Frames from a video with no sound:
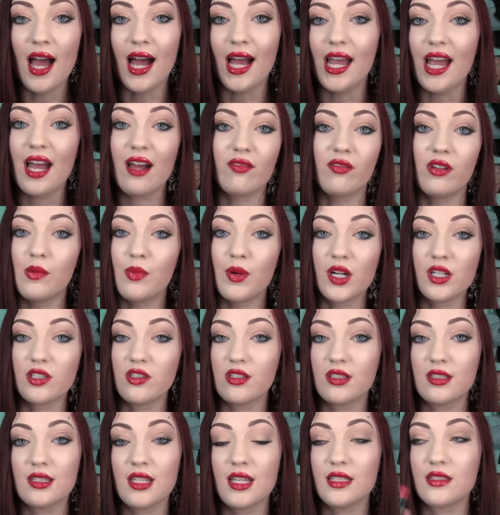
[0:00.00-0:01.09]
I have
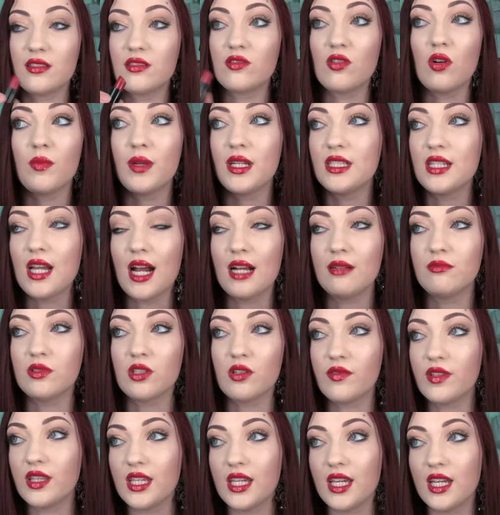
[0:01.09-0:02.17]
repurchased this so many times
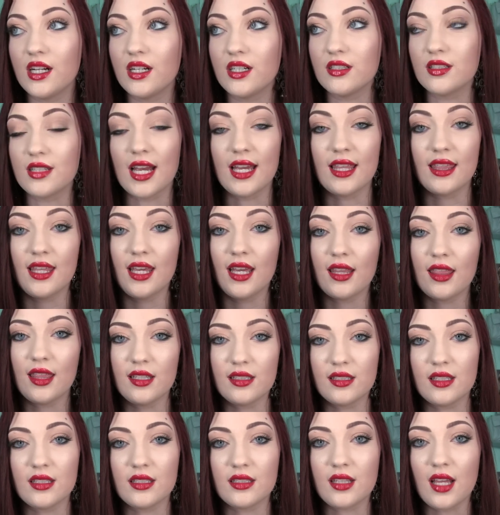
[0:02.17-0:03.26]
over the years. I think
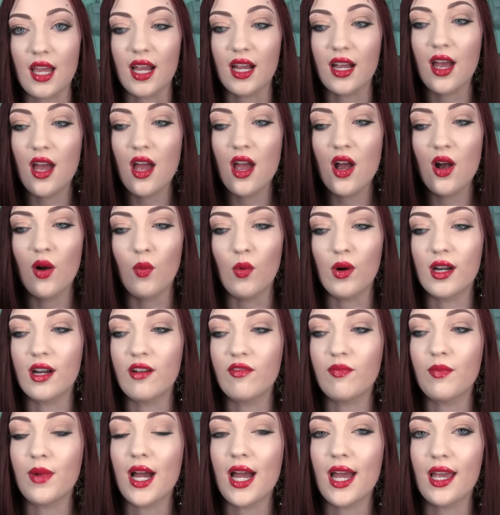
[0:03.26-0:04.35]
this is like one
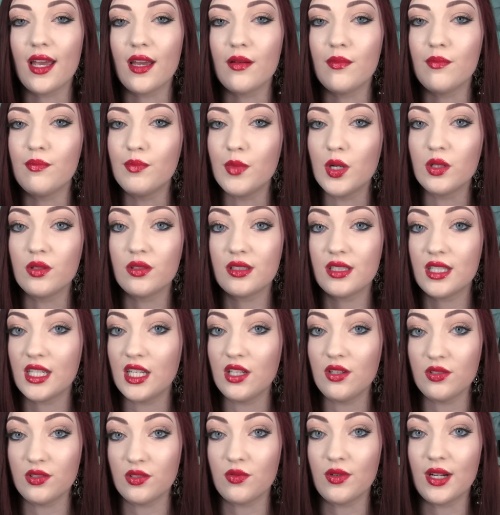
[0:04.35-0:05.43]
of my most
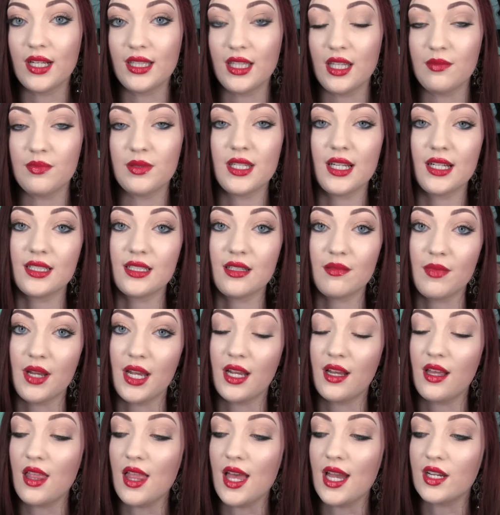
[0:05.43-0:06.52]
used red lipsticks in
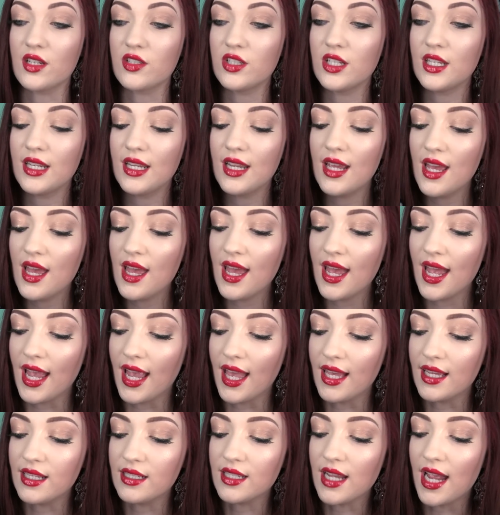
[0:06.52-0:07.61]
my collection,
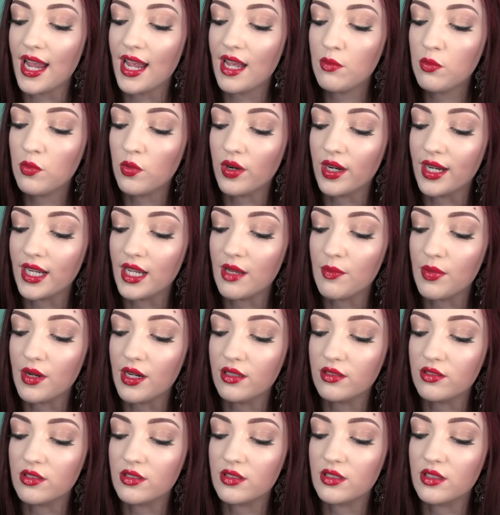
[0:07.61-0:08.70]
and I am wearing it, but
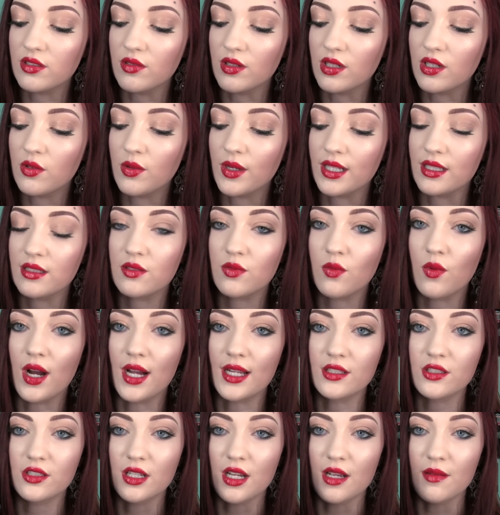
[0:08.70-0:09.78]
I'll just do a quick
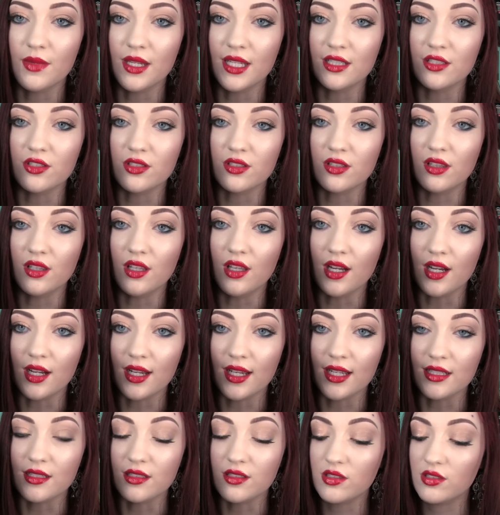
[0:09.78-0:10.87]
swatch. I mean, just look.
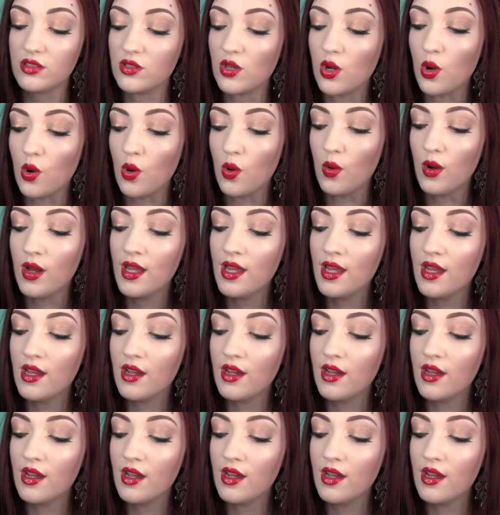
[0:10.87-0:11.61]
It's so